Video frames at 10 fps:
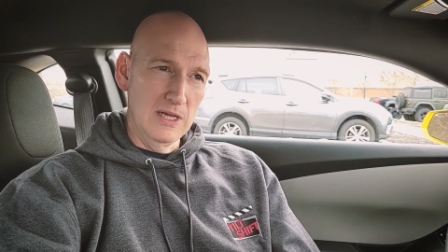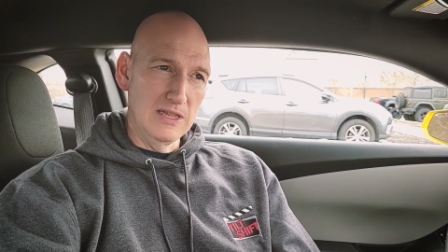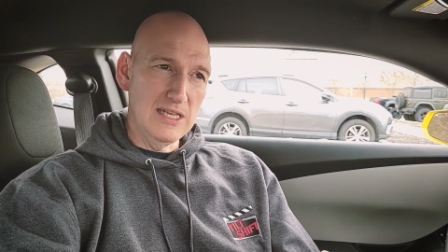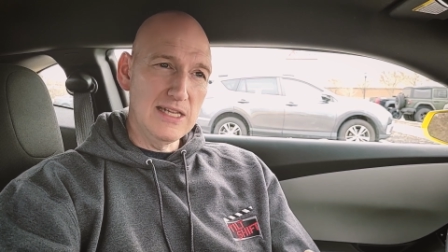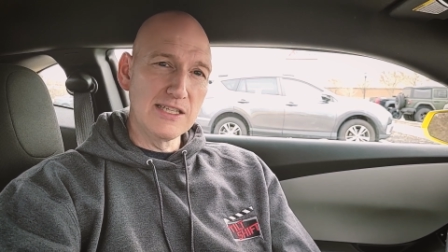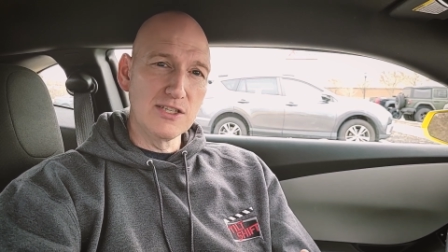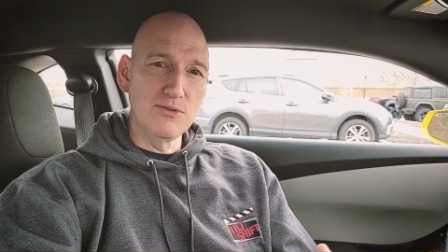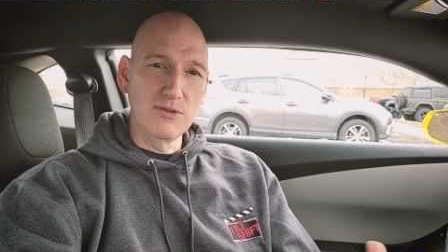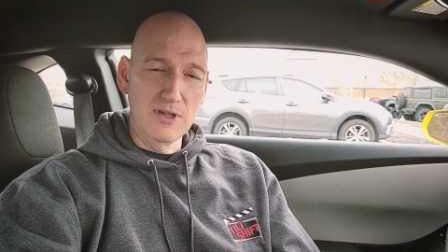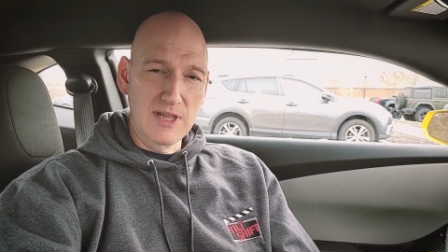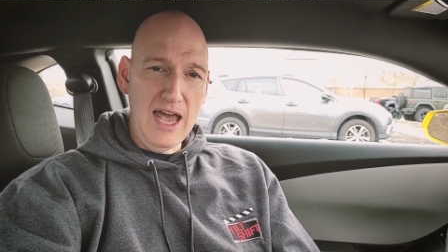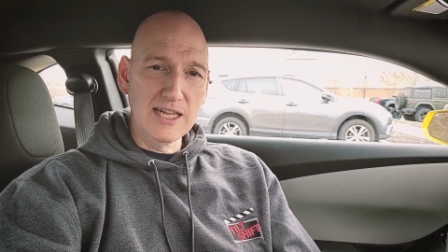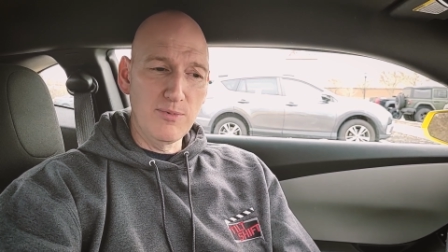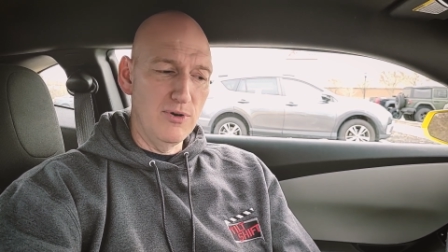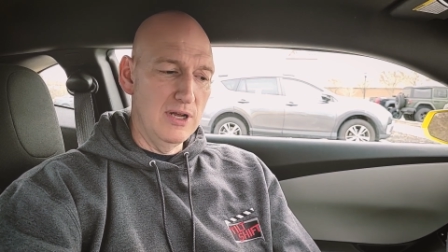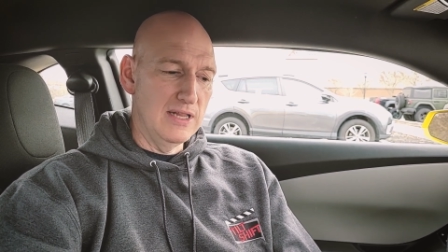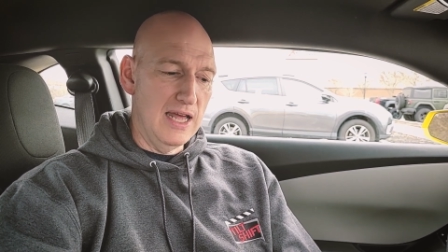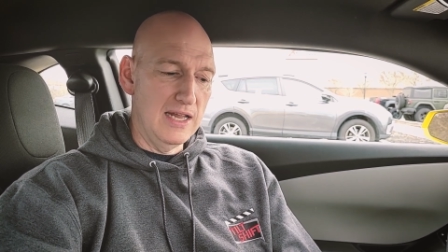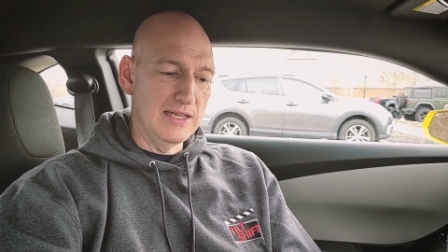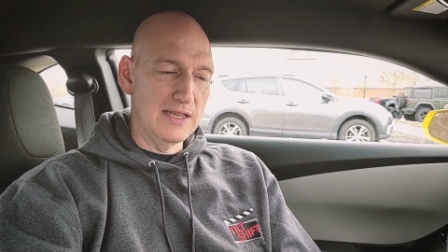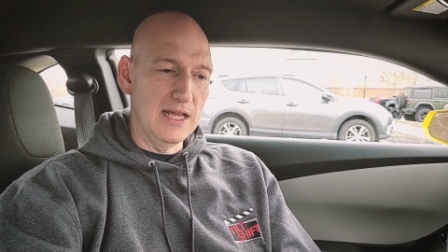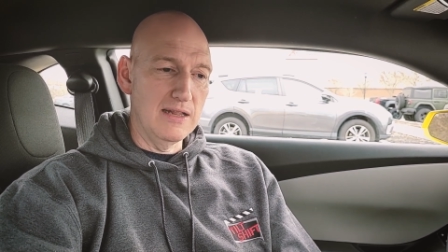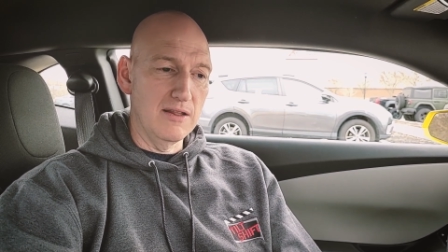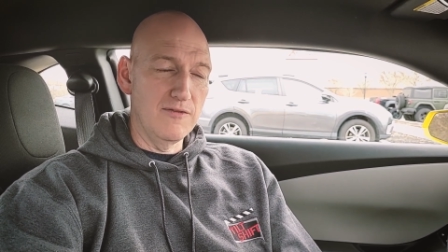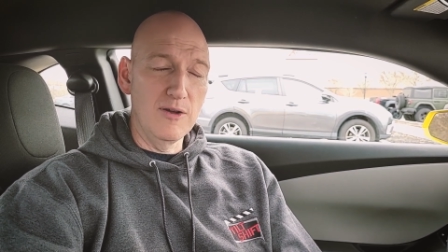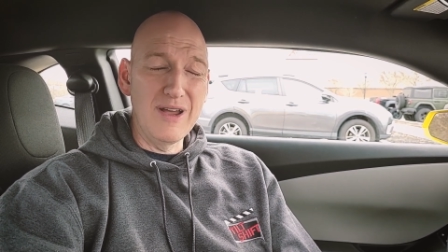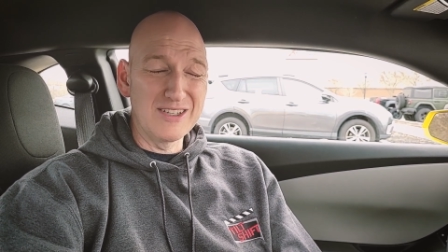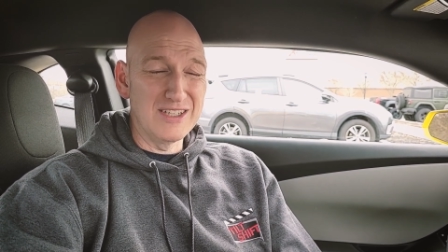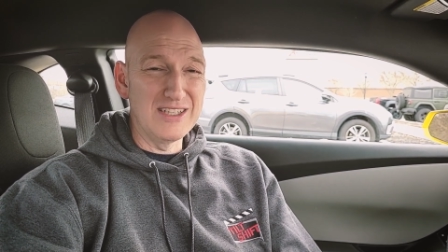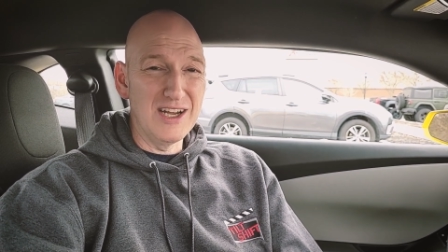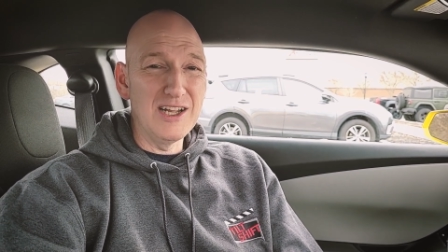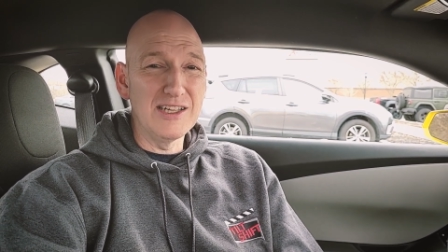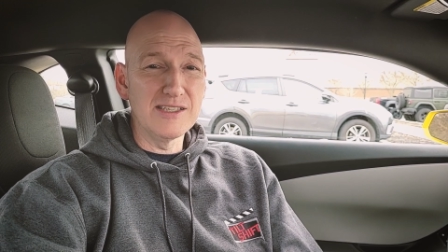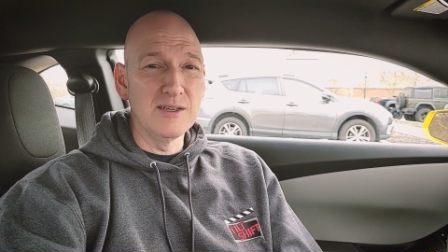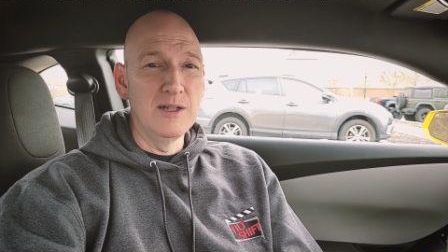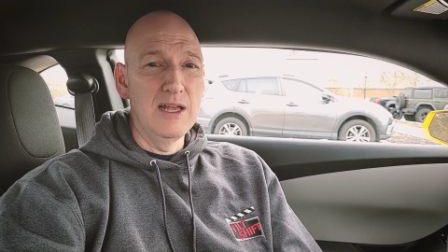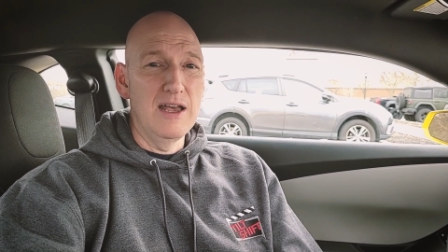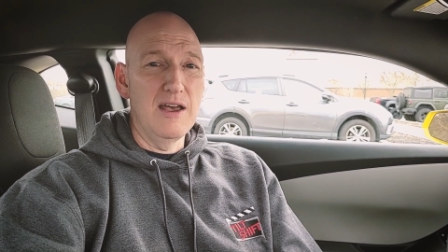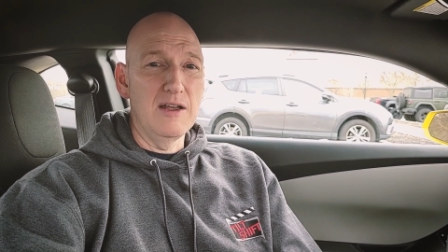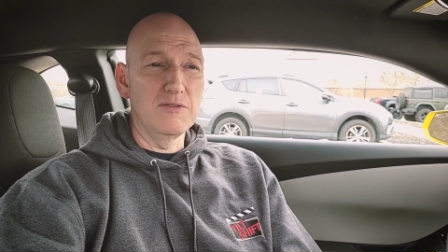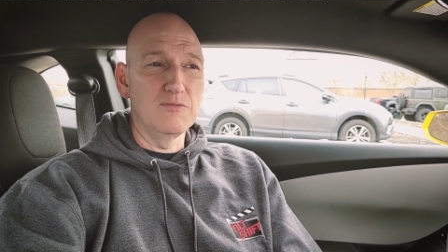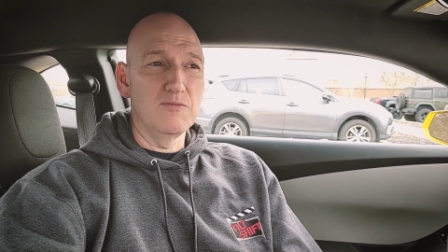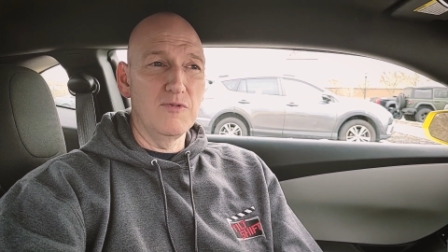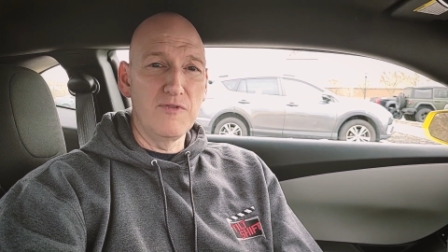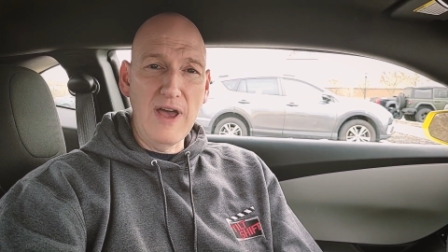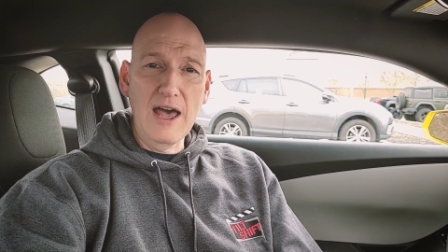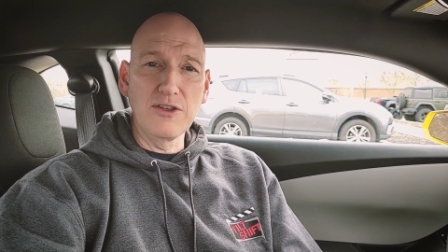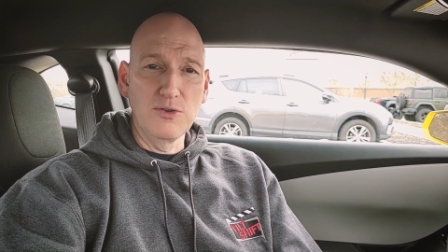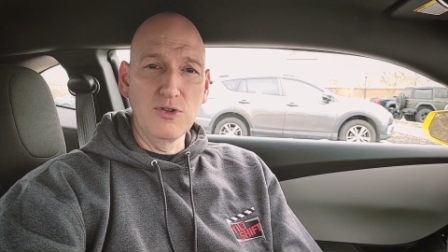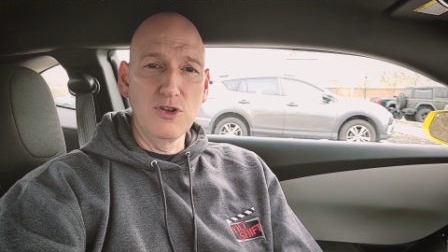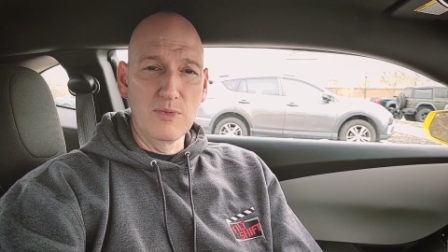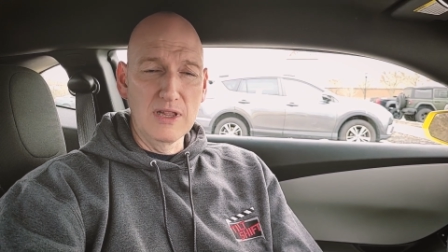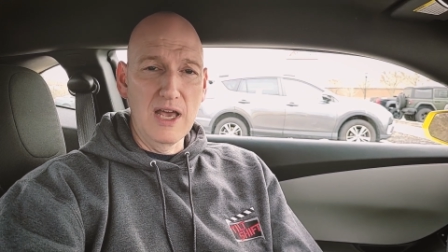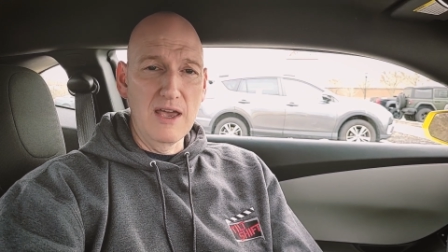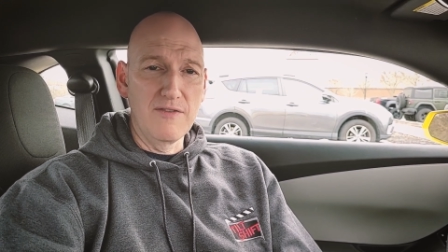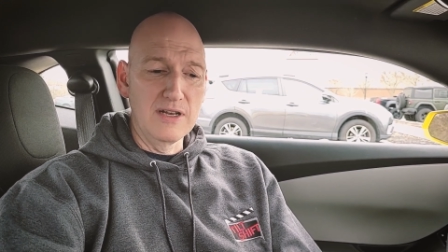leads to the last point, and that is that the film actually does value human life.